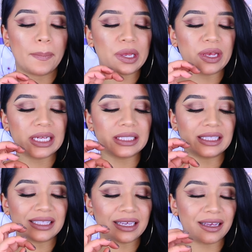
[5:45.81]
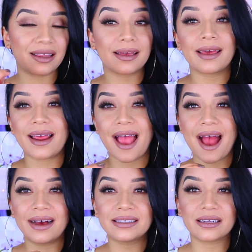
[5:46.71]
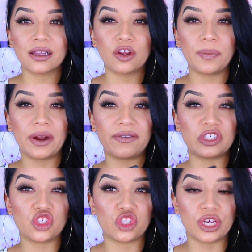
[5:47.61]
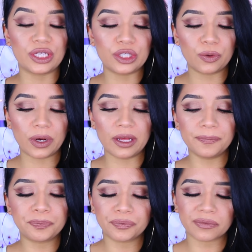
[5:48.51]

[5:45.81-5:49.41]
but you can see like it has a little bit of a sheen to it,